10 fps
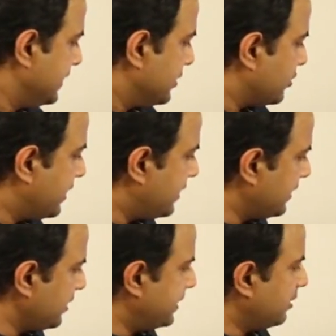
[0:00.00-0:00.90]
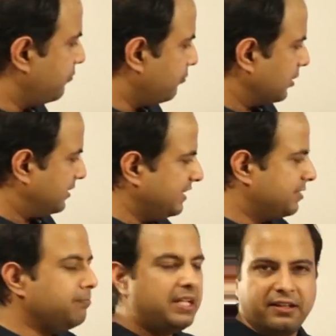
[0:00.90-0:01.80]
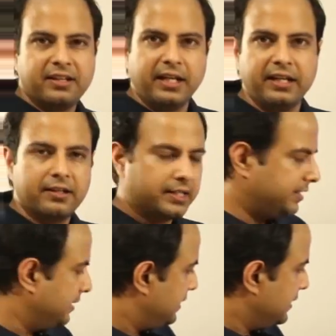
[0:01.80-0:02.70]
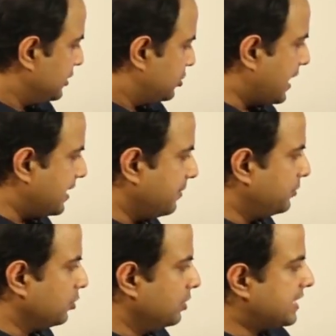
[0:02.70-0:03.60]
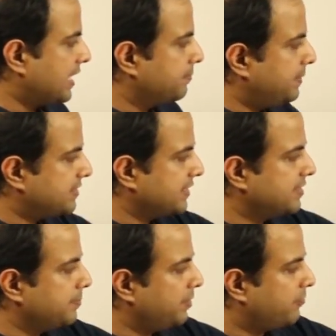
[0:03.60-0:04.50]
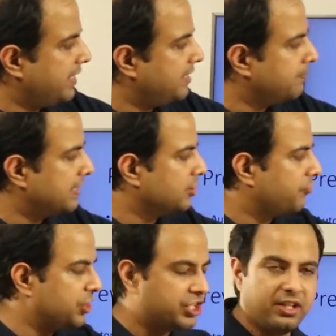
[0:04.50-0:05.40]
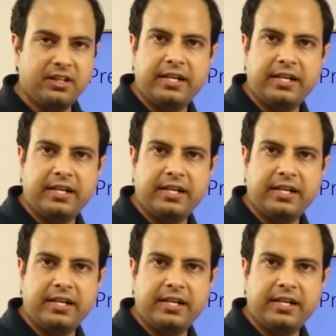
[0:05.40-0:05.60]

So a little bit of what these mean really, right? So random tools are best exemplified by the official